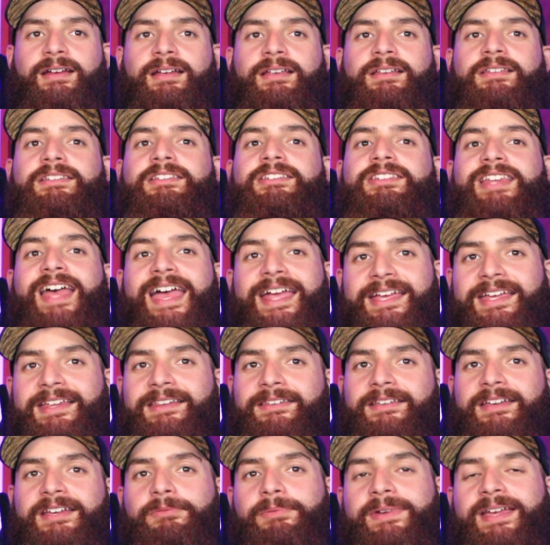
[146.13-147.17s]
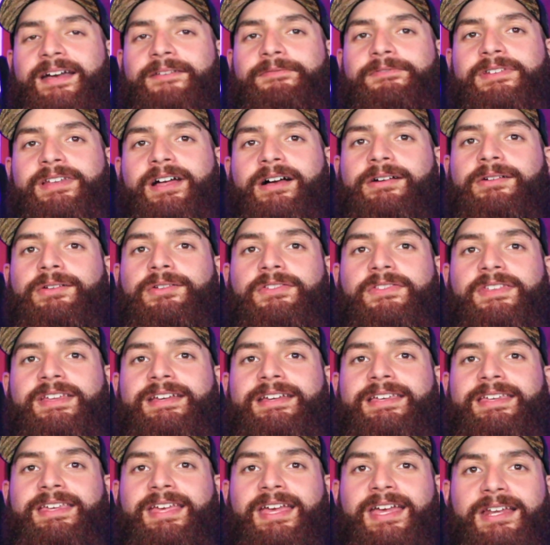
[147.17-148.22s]
Secondly, we have Knuckles the
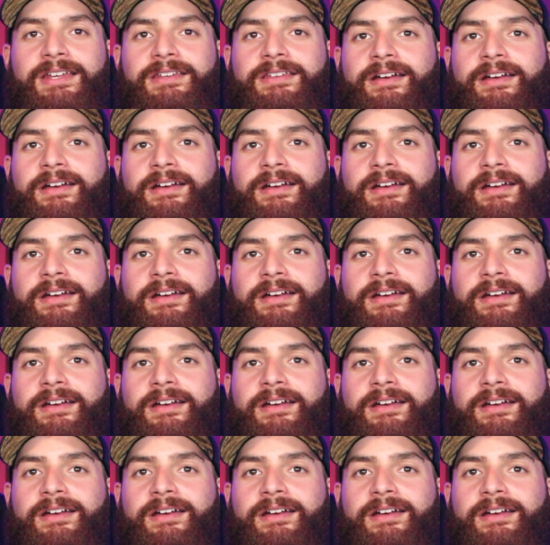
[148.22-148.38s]
Echidna,